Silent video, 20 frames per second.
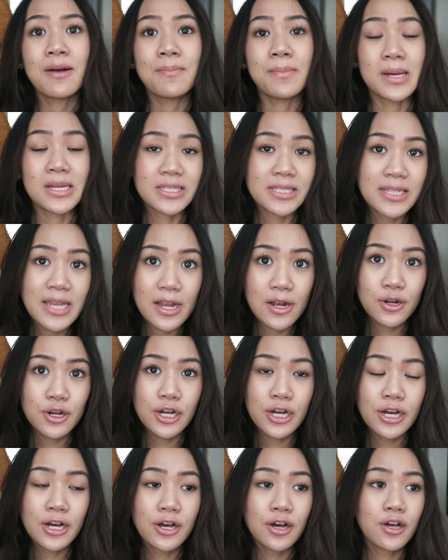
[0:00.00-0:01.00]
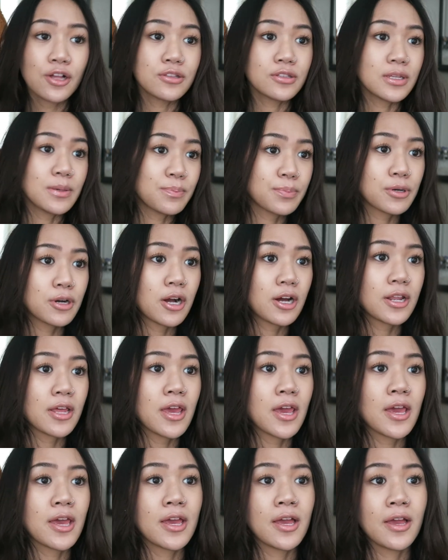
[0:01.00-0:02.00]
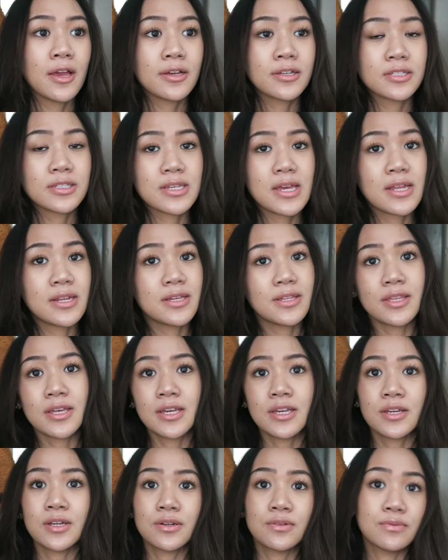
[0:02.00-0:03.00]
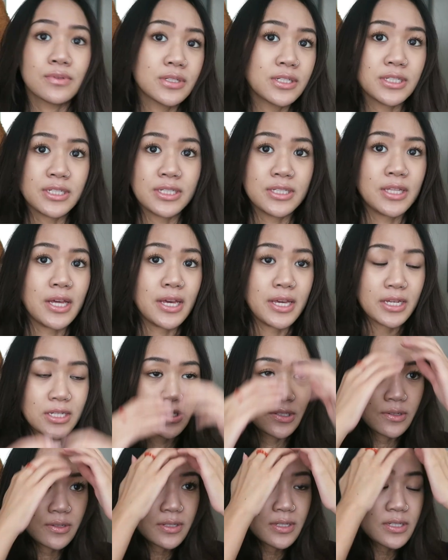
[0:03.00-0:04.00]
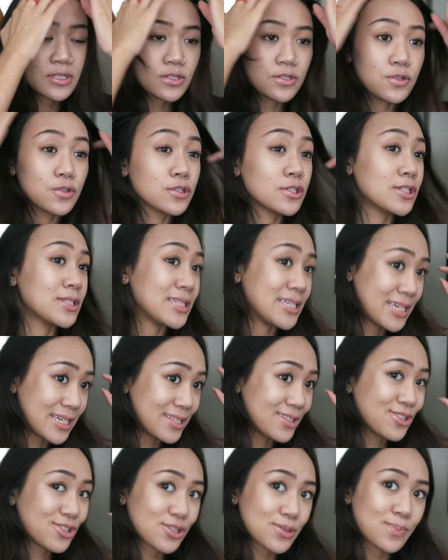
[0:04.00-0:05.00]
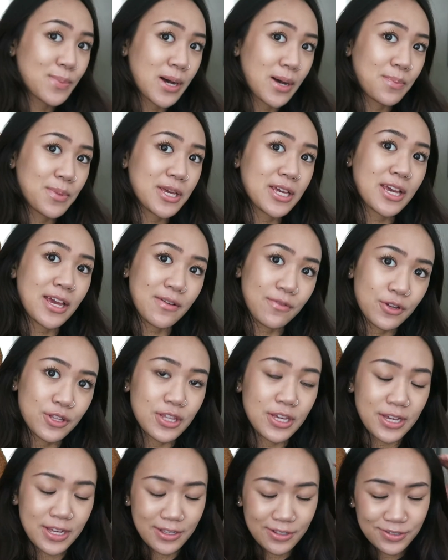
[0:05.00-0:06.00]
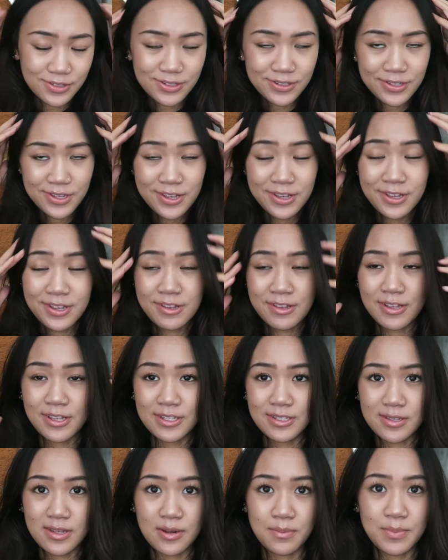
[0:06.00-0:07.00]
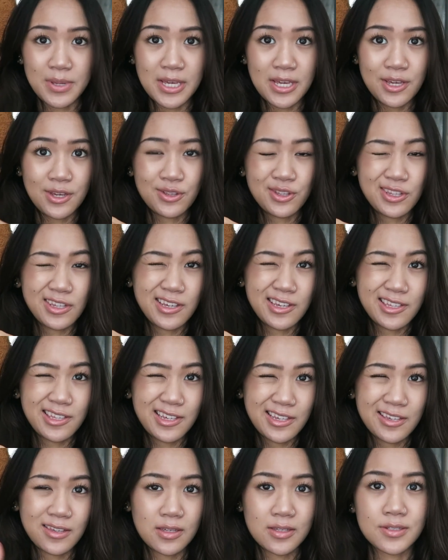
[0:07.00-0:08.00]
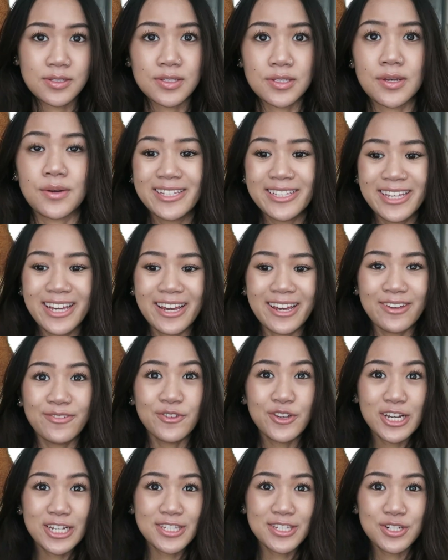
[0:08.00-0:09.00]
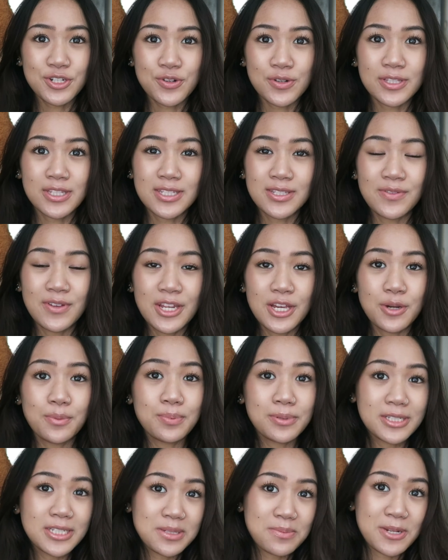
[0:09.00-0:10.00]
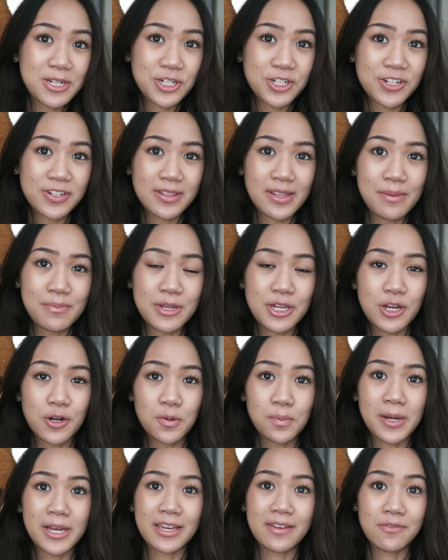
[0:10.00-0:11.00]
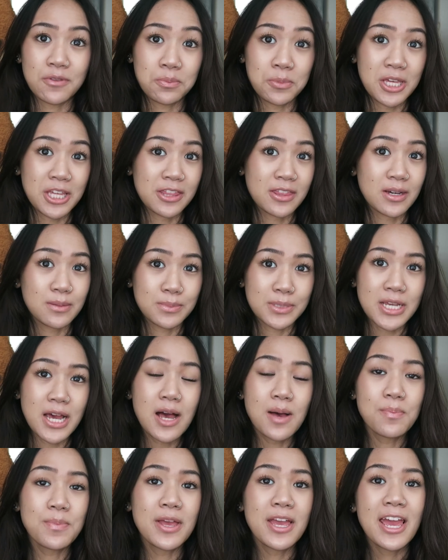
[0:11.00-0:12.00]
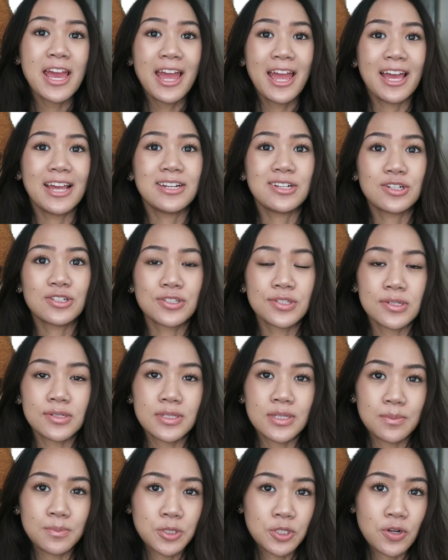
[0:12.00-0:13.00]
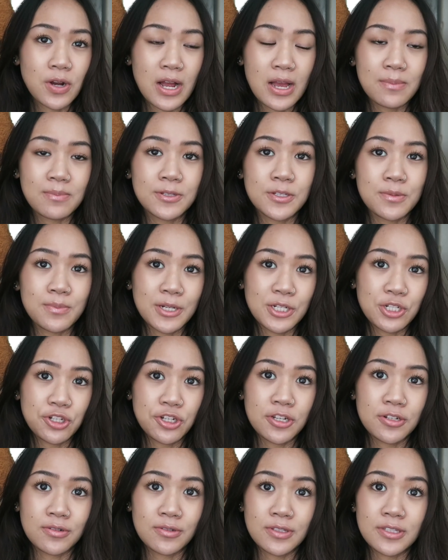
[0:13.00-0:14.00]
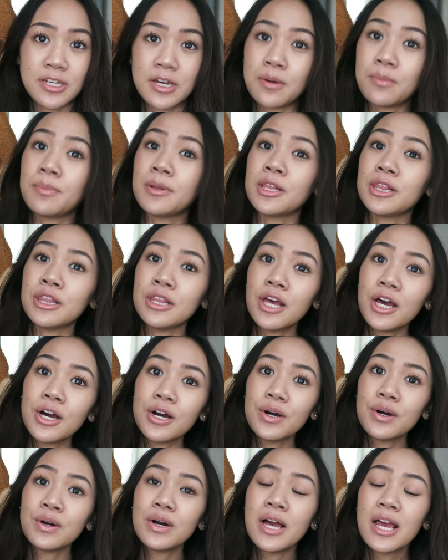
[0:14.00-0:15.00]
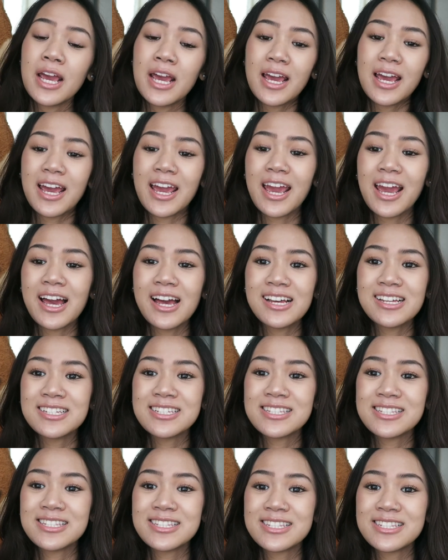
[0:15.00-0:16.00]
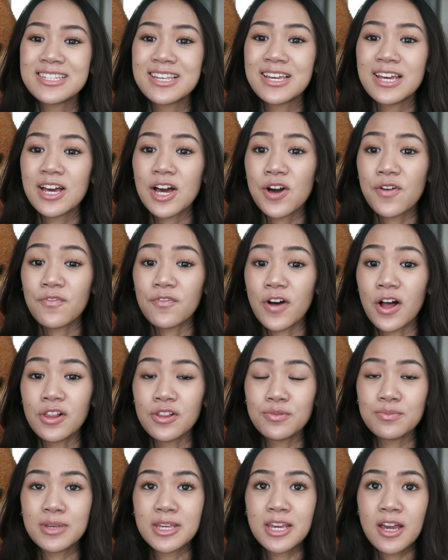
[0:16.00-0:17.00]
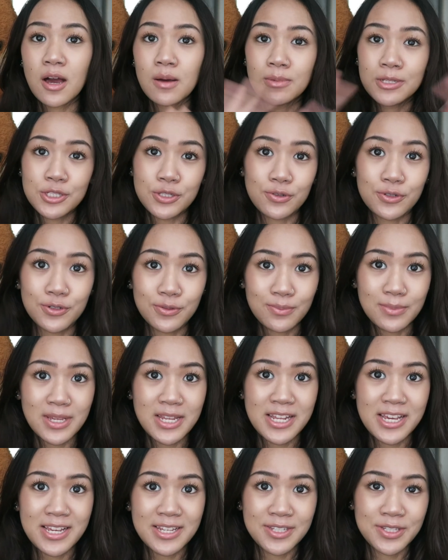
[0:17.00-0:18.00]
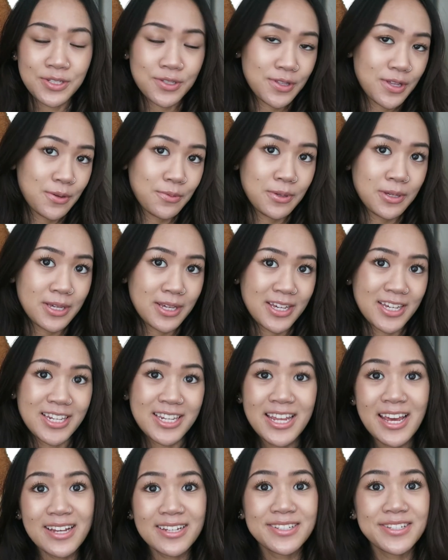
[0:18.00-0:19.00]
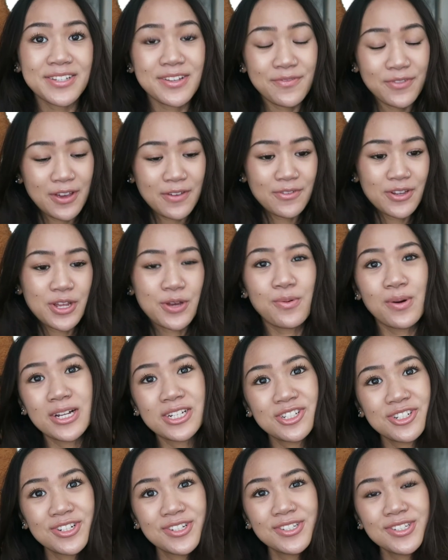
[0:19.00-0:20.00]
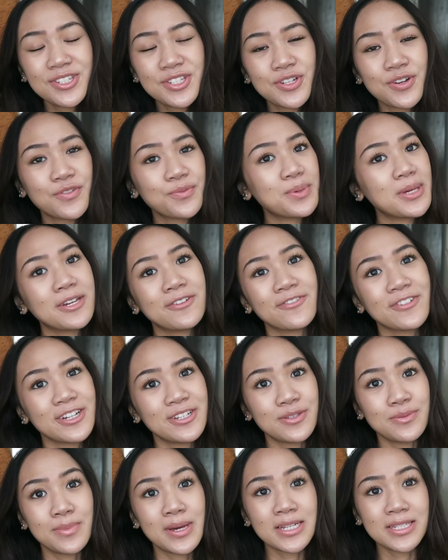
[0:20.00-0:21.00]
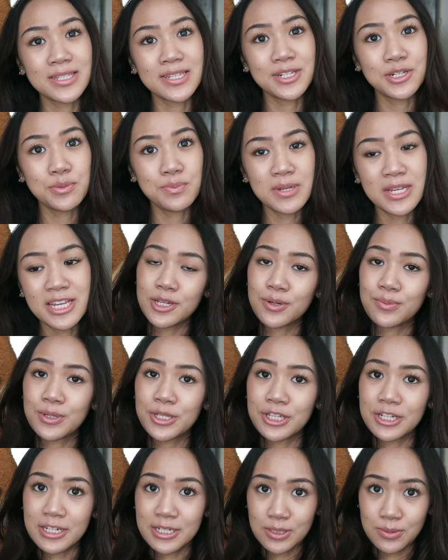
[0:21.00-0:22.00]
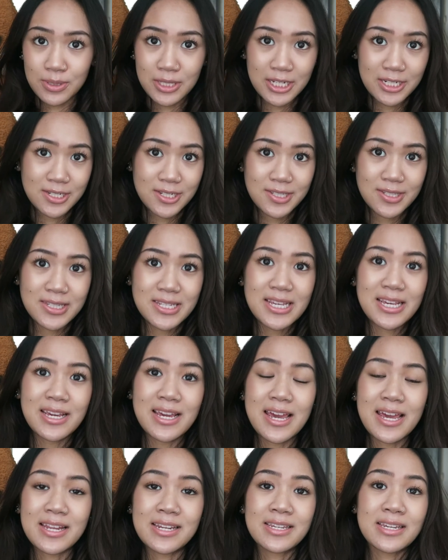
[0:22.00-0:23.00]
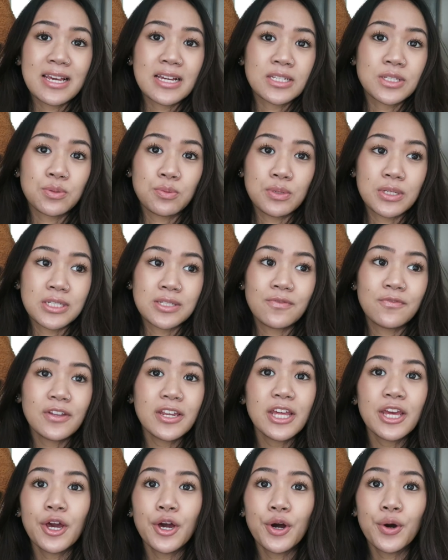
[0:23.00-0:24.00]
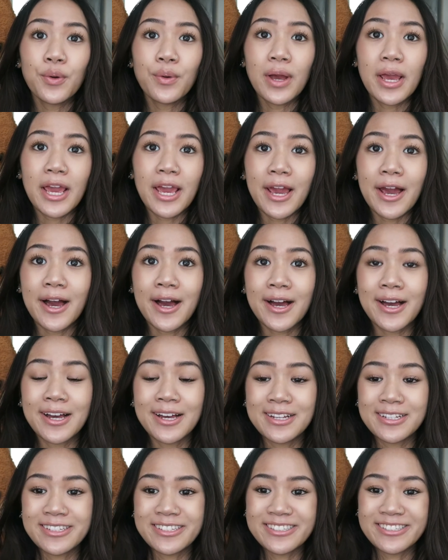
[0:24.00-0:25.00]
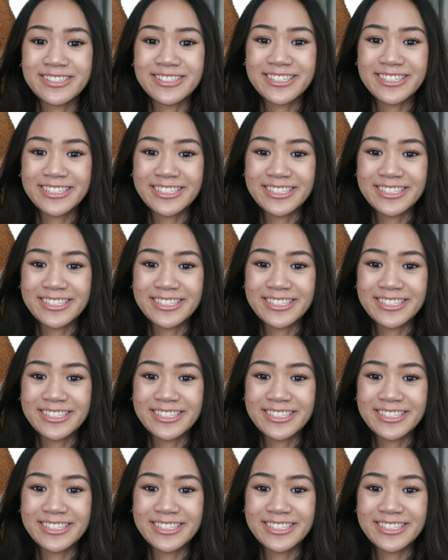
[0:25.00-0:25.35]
mascara, lip product, anything really. Like, as long as your skin looks popping, everything else is gonna be. So yeah, if you guys enjoyed this video, please make sure to let me know by giving me a thumbs up, and also subscribe to my channel down below, and follow me on my social media so that we can connect. If you have any questions, don't be afraid to message me. You know what you guys would like to see in next week's video, and